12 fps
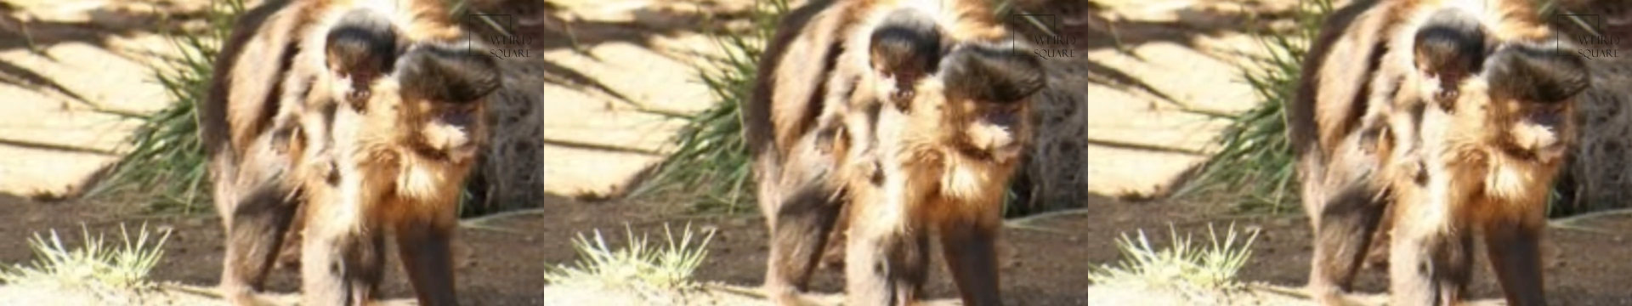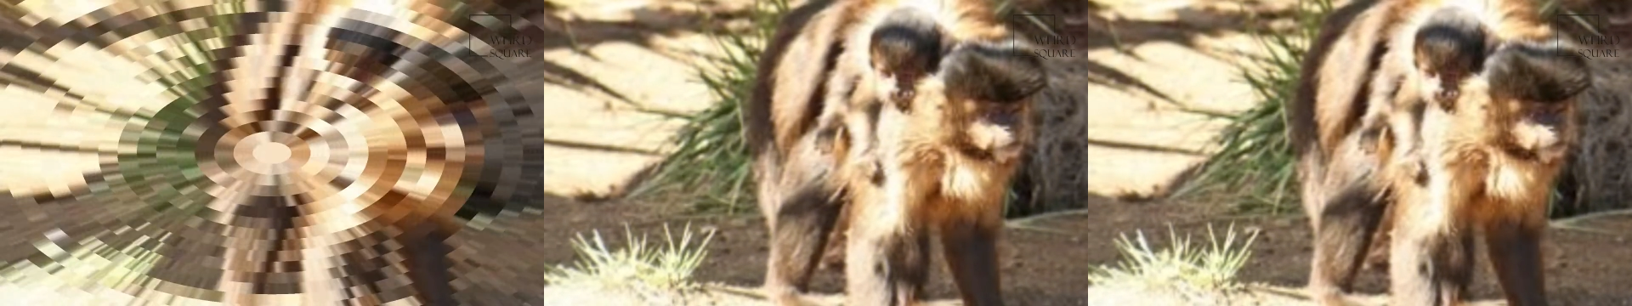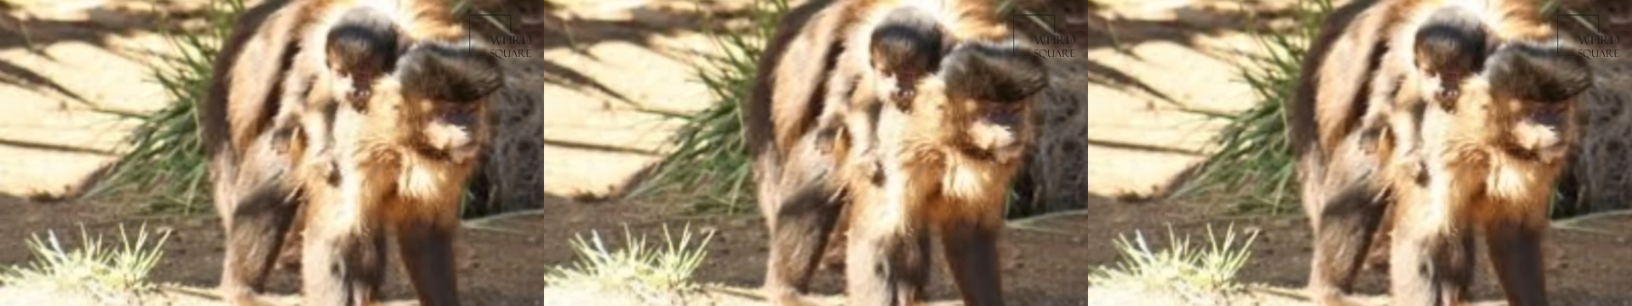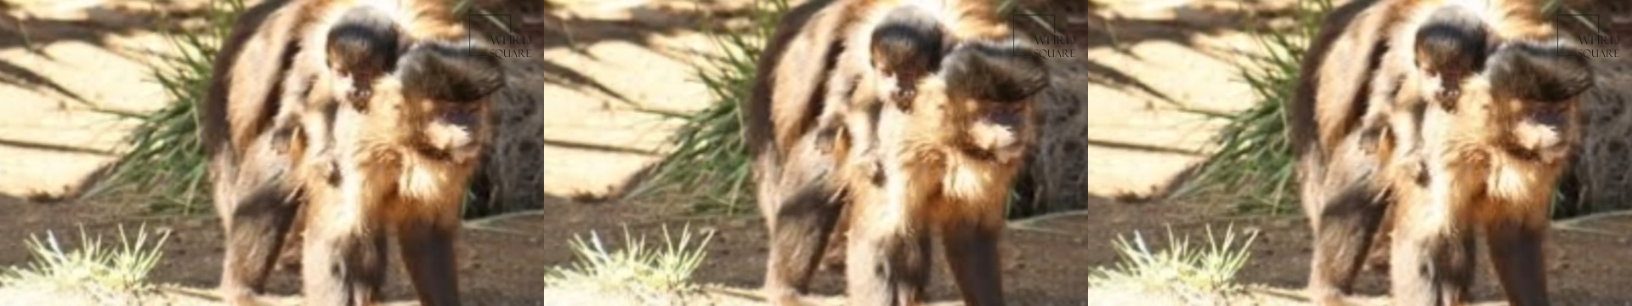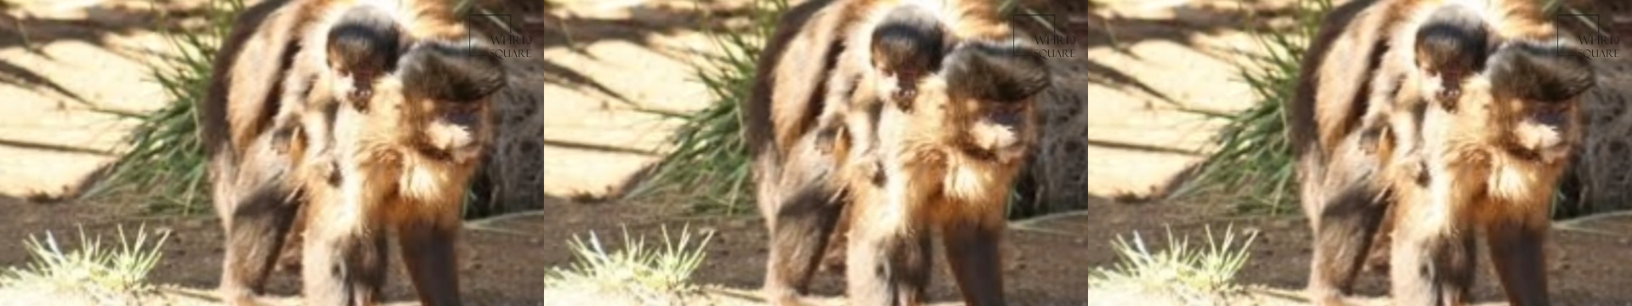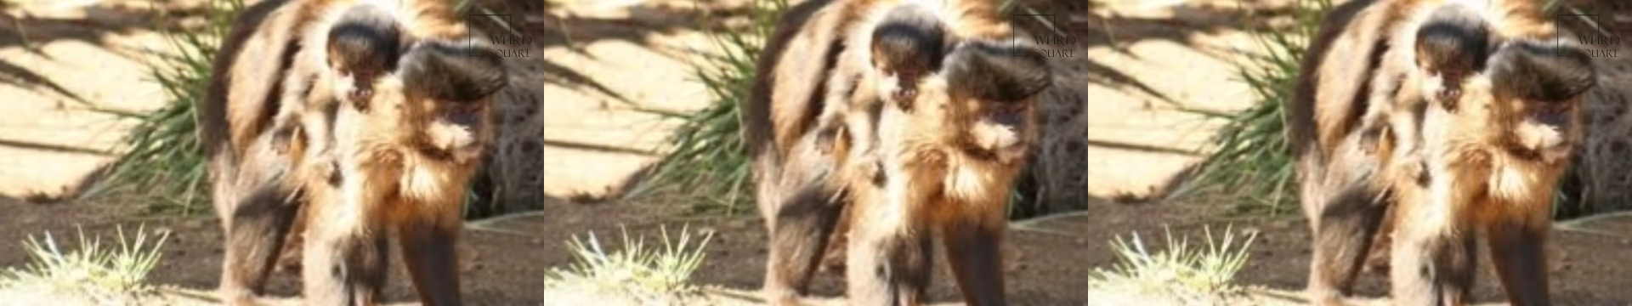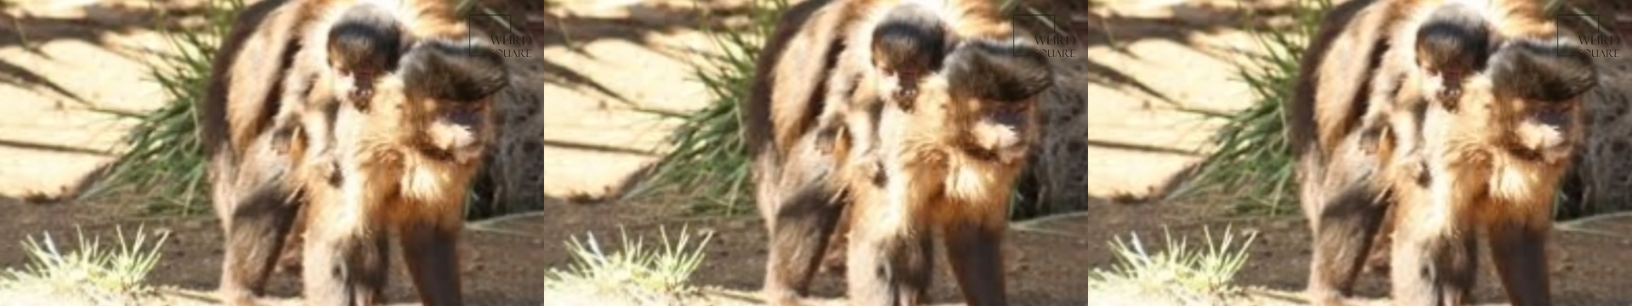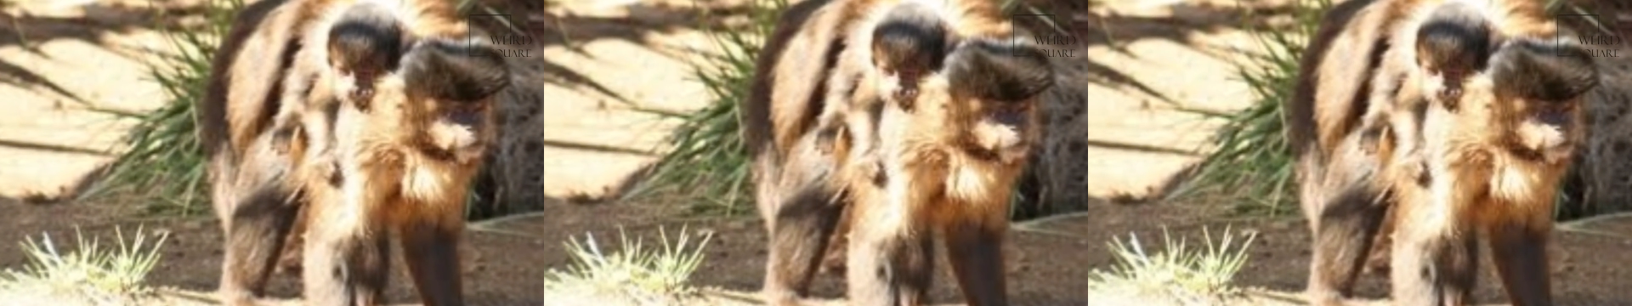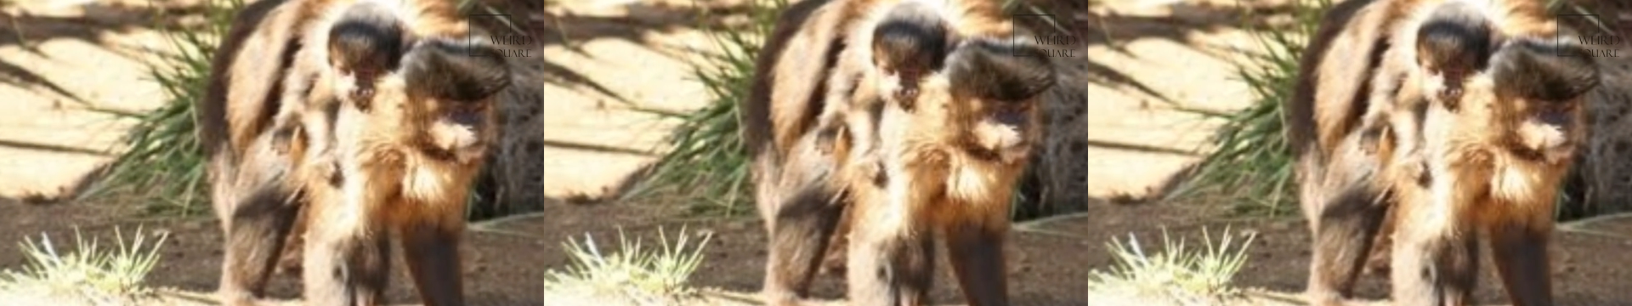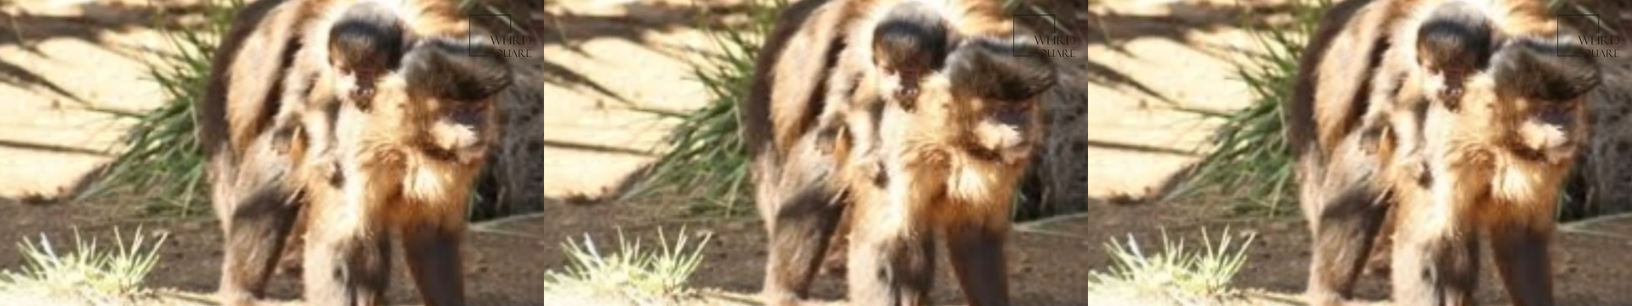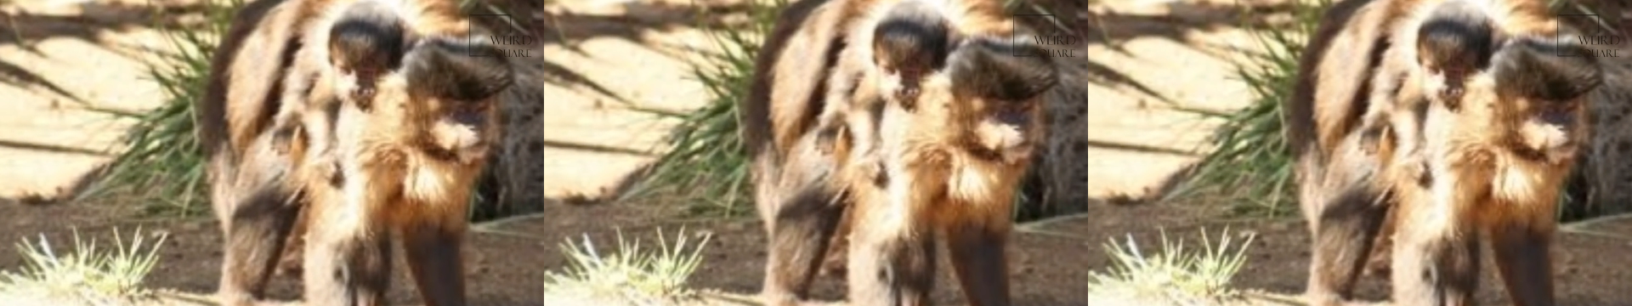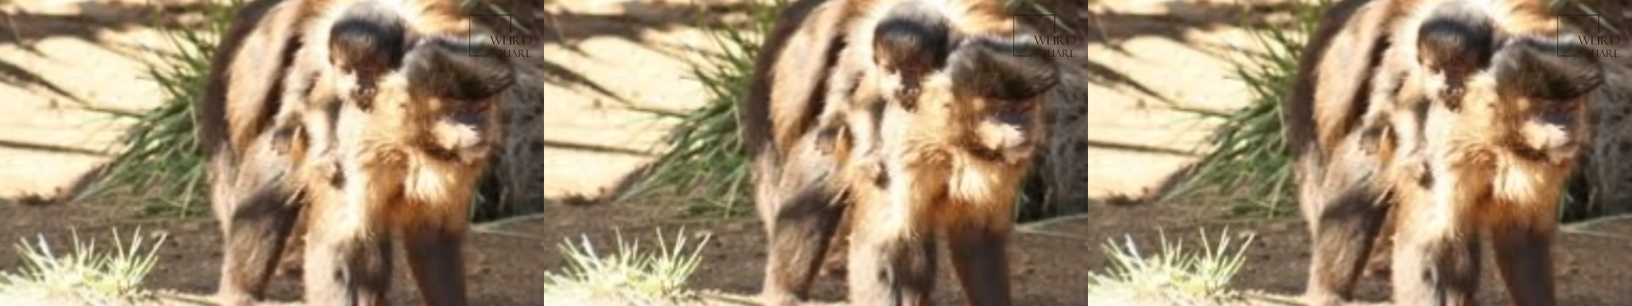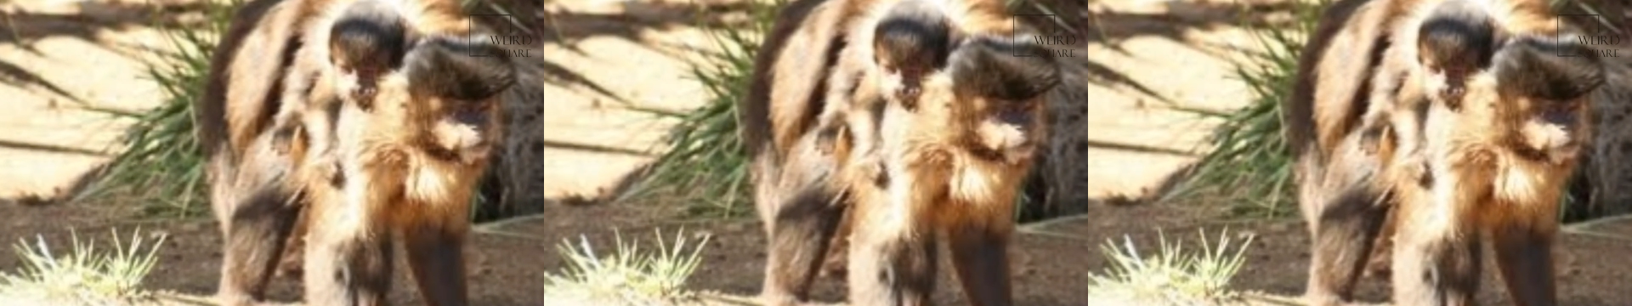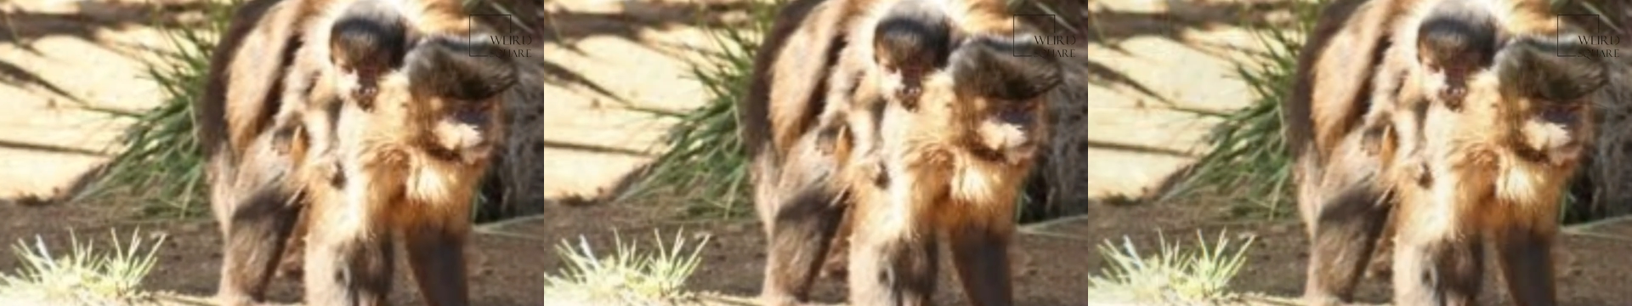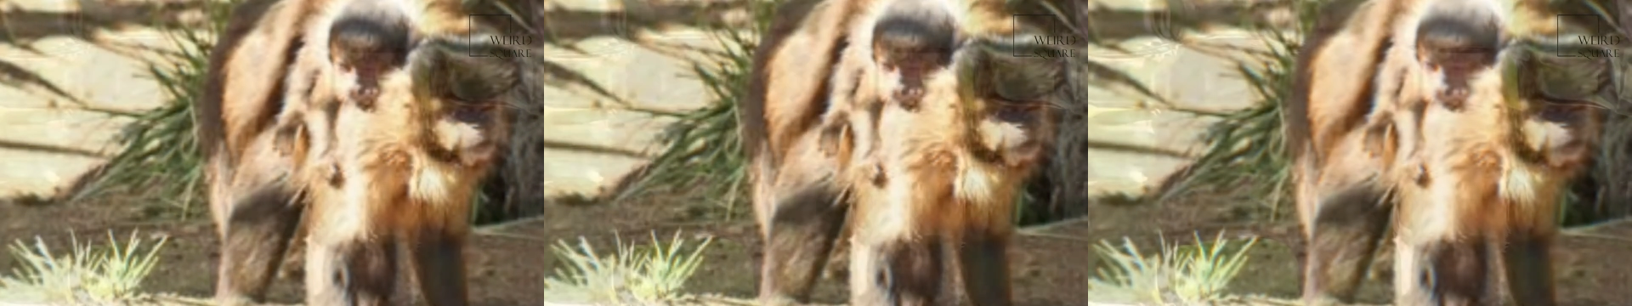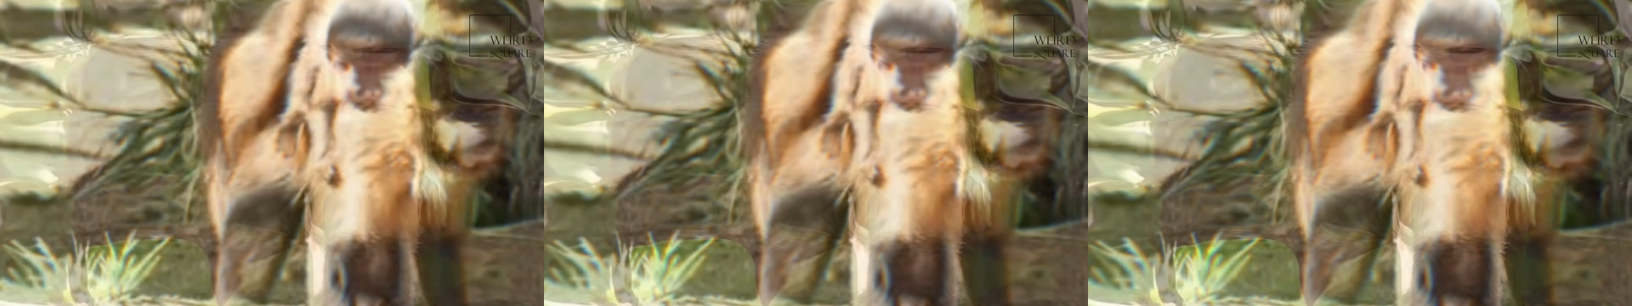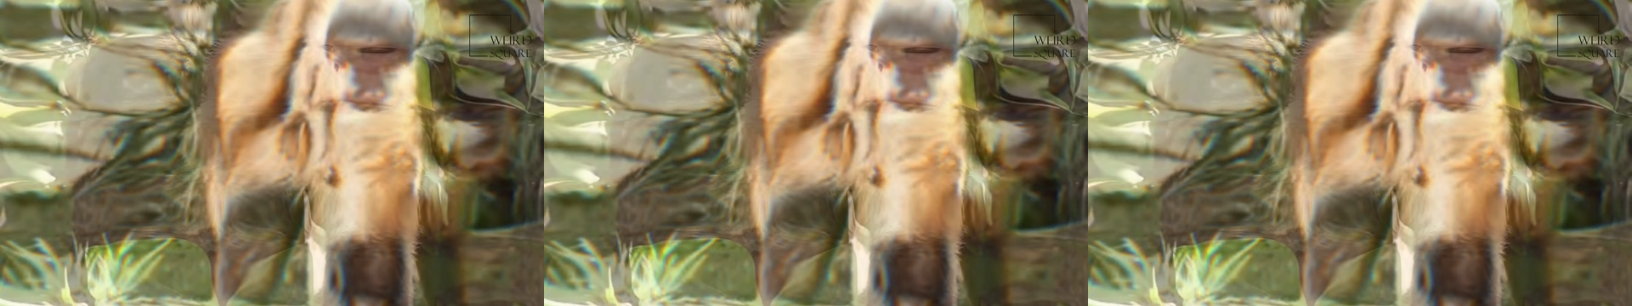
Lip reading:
Nobody's mouth can be seen.